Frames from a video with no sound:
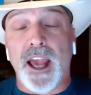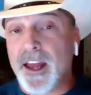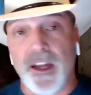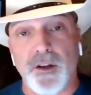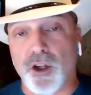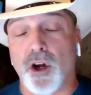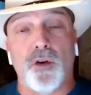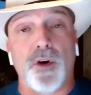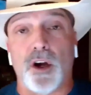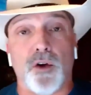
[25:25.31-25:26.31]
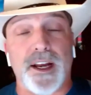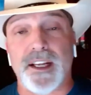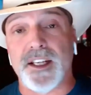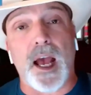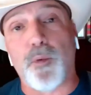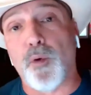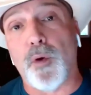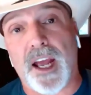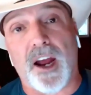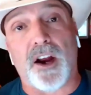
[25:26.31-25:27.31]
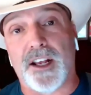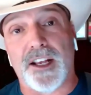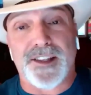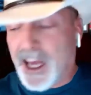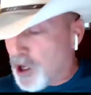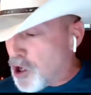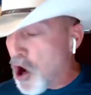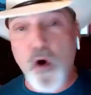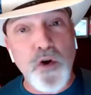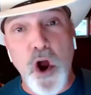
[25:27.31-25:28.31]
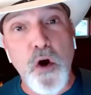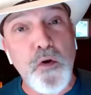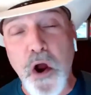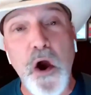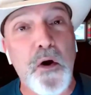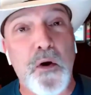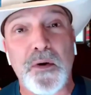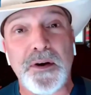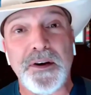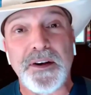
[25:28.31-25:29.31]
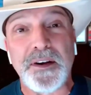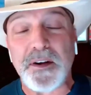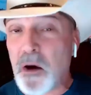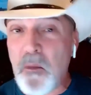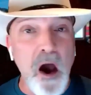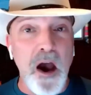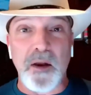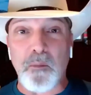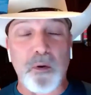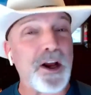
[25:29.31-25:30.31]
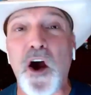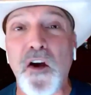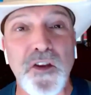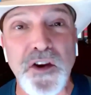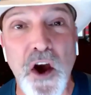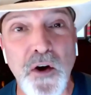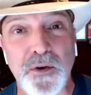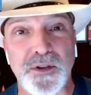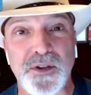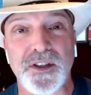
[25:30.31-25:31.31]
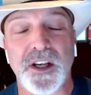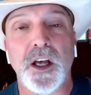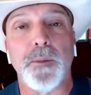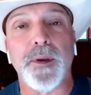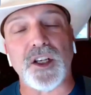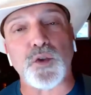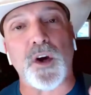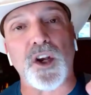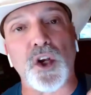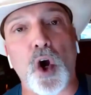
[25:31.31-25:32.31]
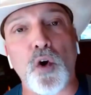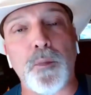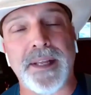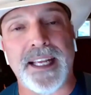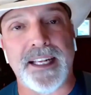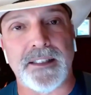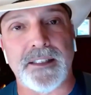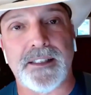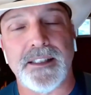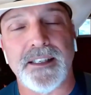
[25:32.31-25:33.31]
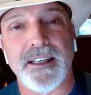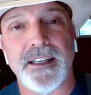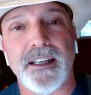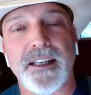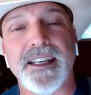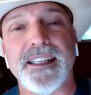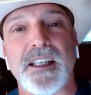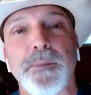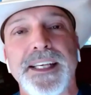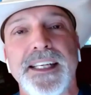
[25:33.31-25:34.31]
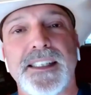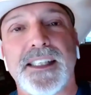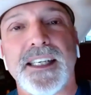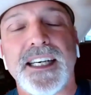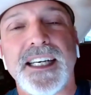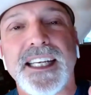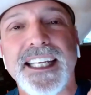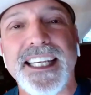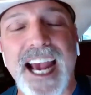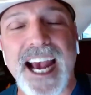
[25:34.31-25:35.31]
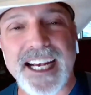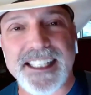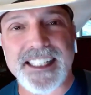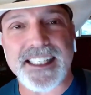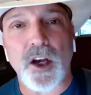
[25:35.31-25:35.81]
And, a great example would be, Eric, is that no, no, no. Come on, bring on the no's. Because what no means is it means yes.